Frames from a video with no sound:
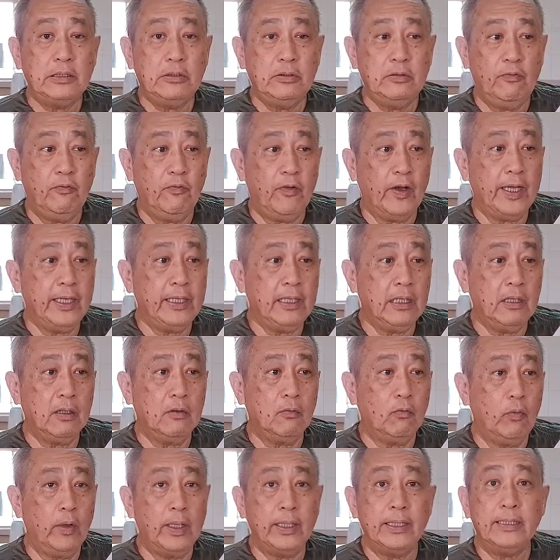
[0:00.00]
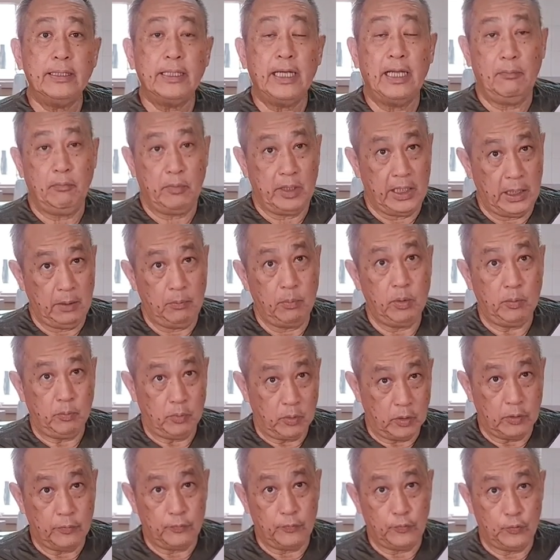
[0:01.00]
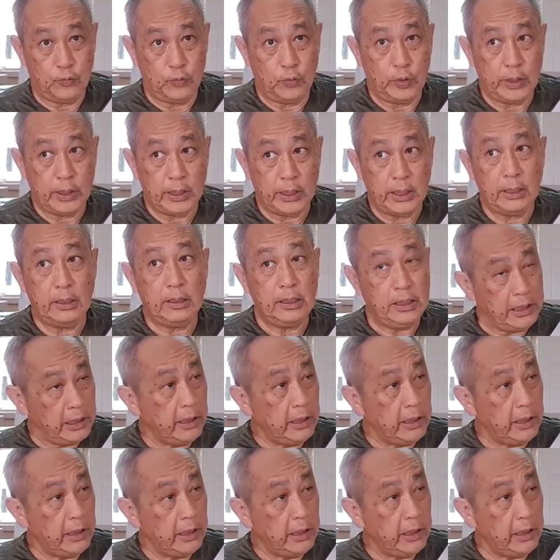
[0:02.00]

to find out whether I'm capable of doing it.